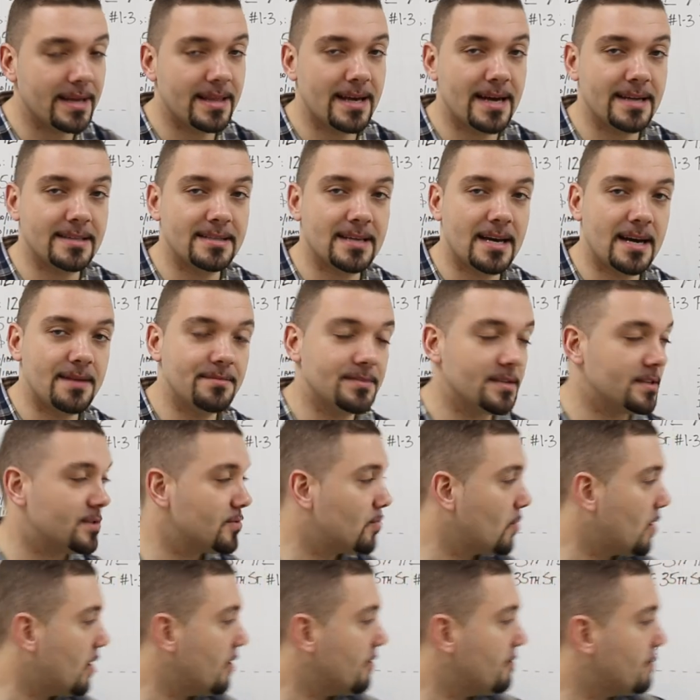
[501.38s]
that times the
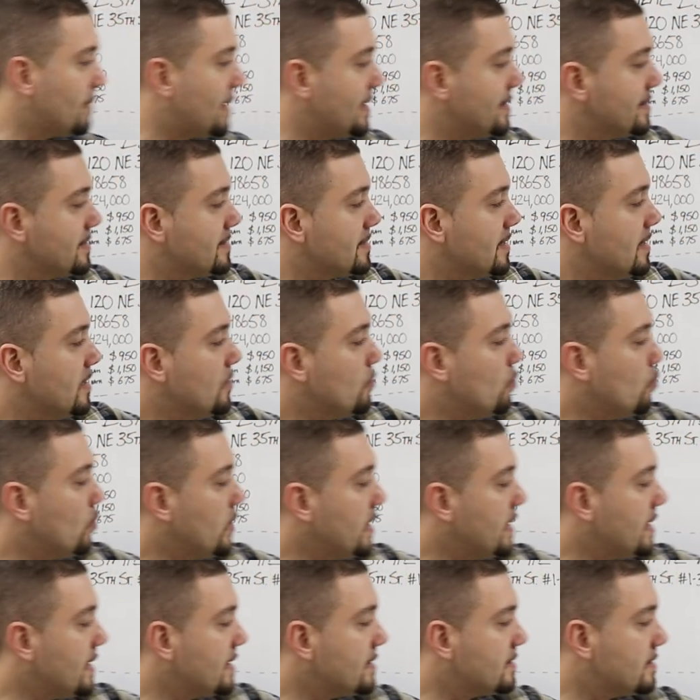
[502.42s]
12 months,
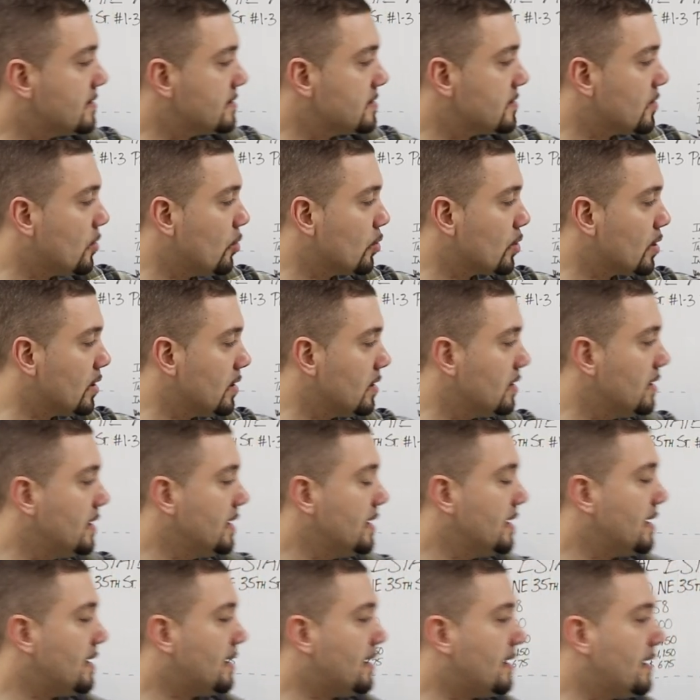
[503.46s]
we get the total
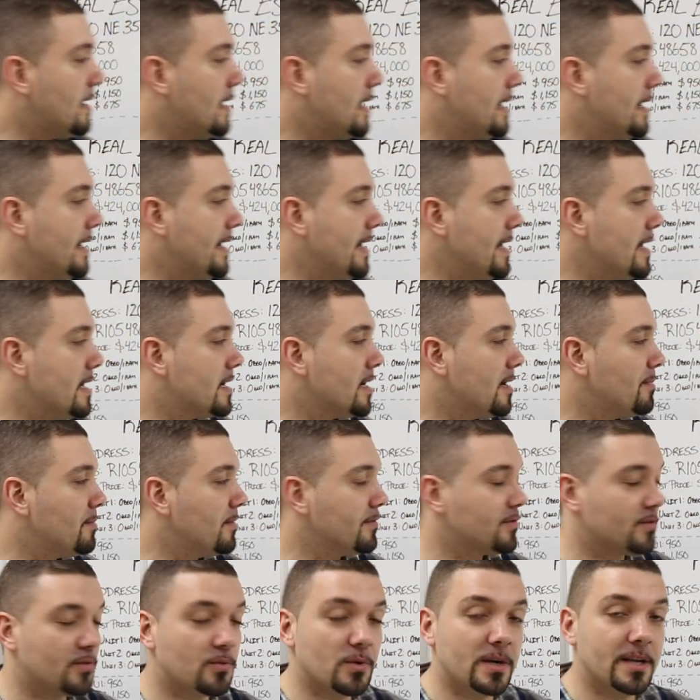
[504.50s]
uh, income
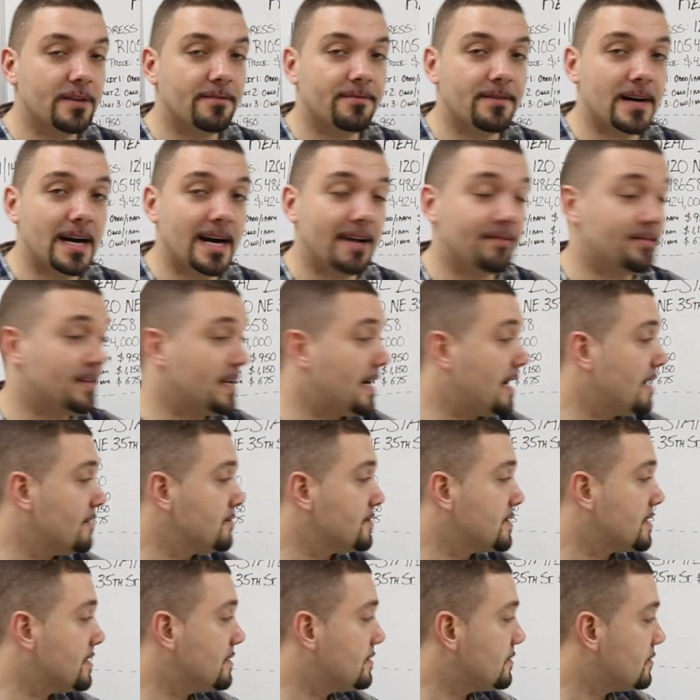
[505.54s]
of
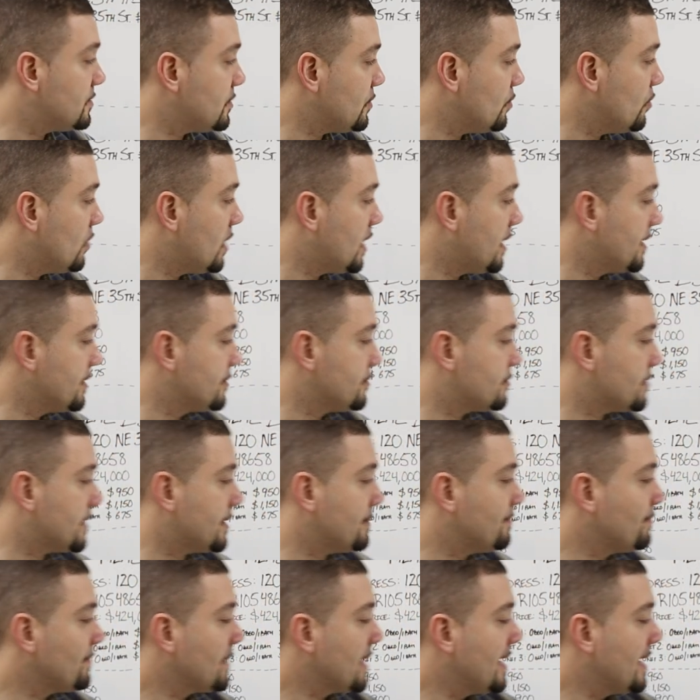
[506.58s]
25,200.